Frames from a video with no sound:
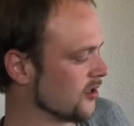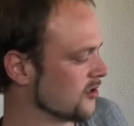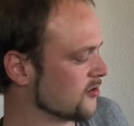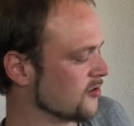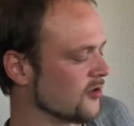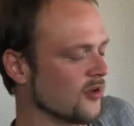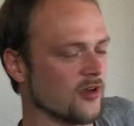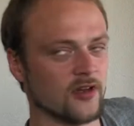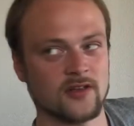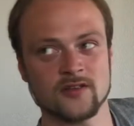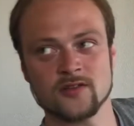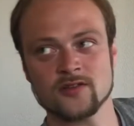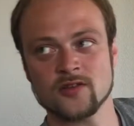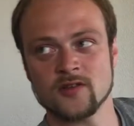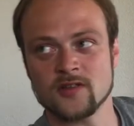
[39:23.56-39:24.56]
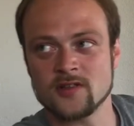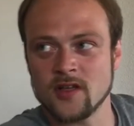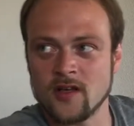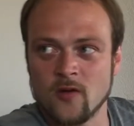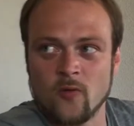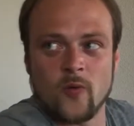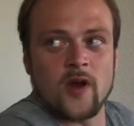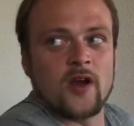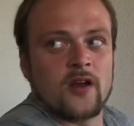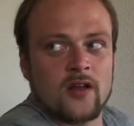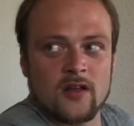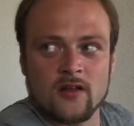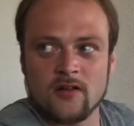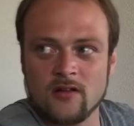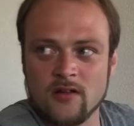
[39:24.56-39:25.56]
this to the audience, so it's a weird
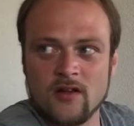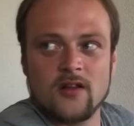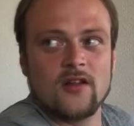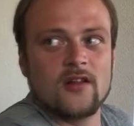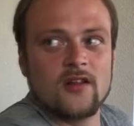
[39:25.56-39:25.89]
little.